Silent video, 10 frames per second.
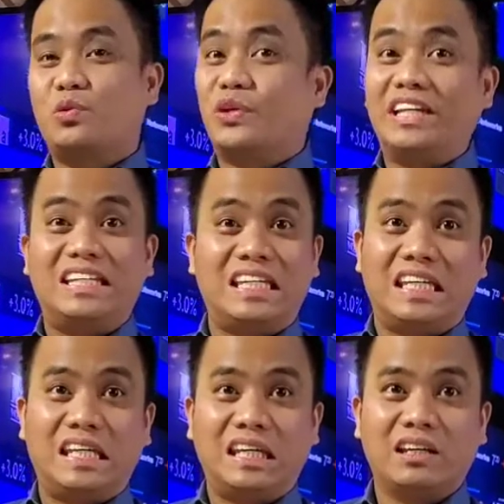
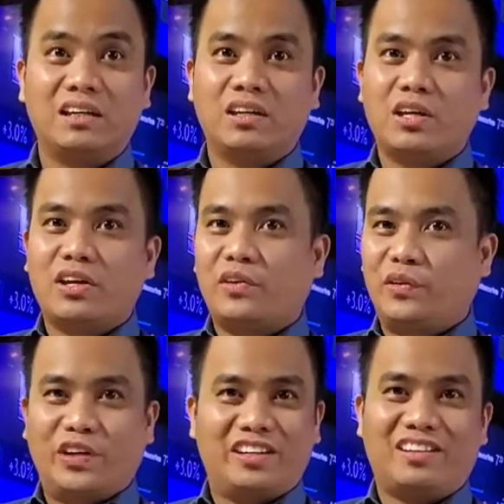greedy.
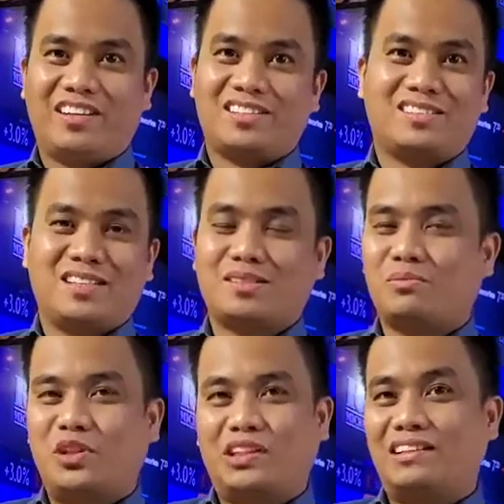Greediness is a
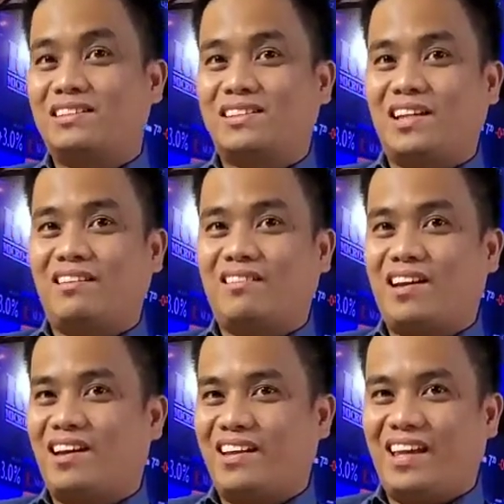mortal sin
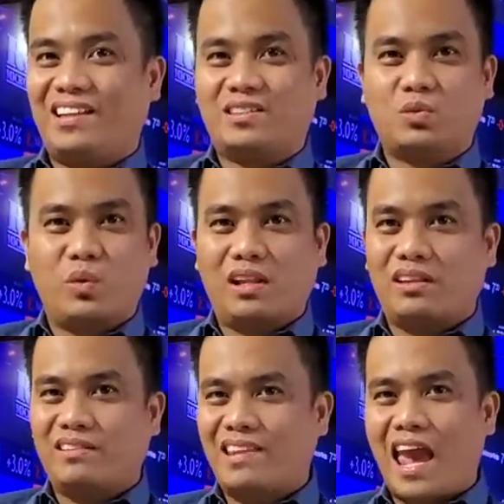and it will
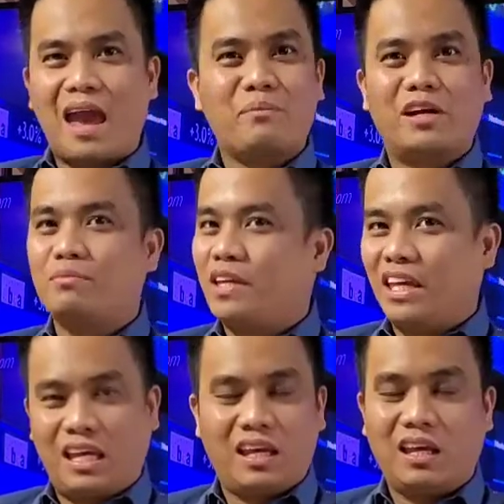never
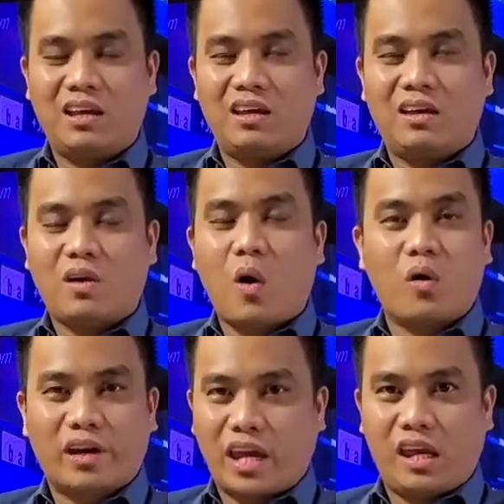be
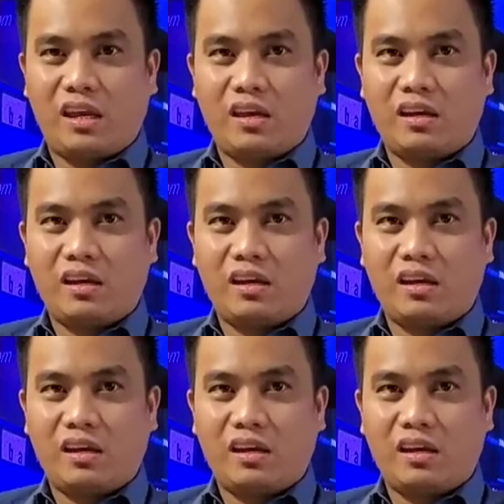okay.